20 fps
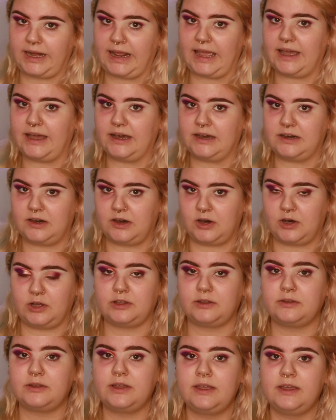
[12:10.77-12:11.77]
at
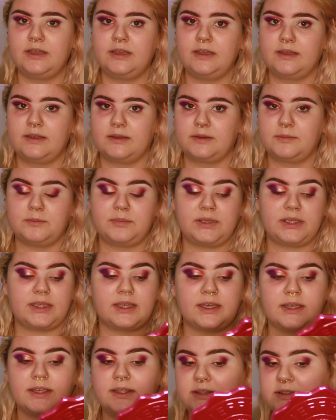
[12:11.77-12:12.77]
all,
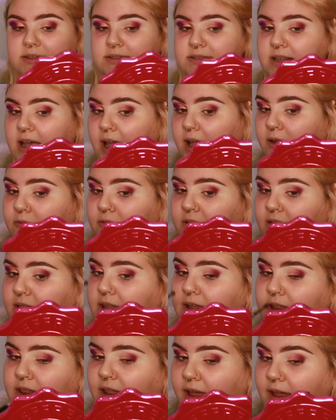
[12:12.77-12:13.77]
because I
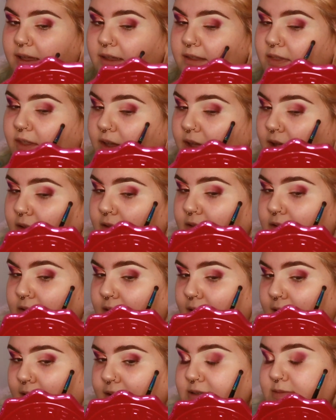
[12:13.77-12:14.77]
really like the color
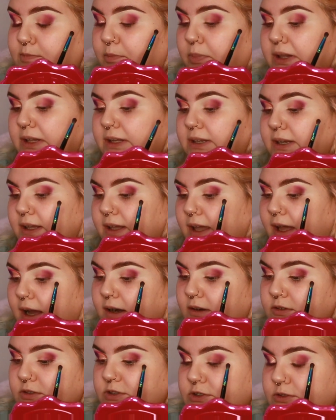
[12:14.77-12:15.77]
that it's blending
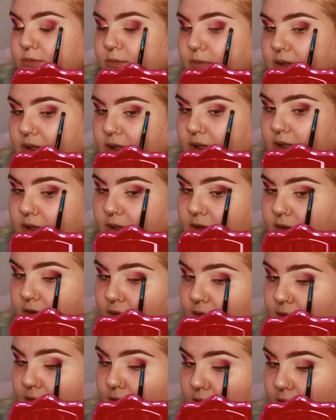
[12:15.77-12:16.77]
out to be.
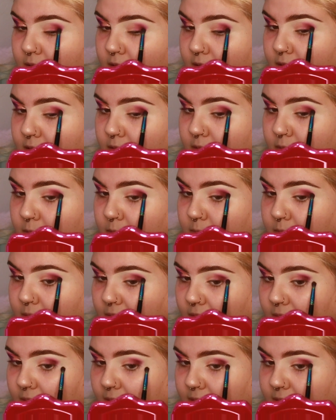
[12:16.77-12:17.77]

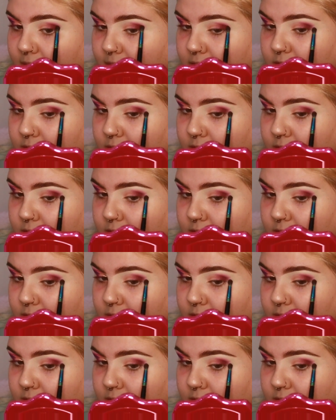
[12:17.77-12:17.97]
But I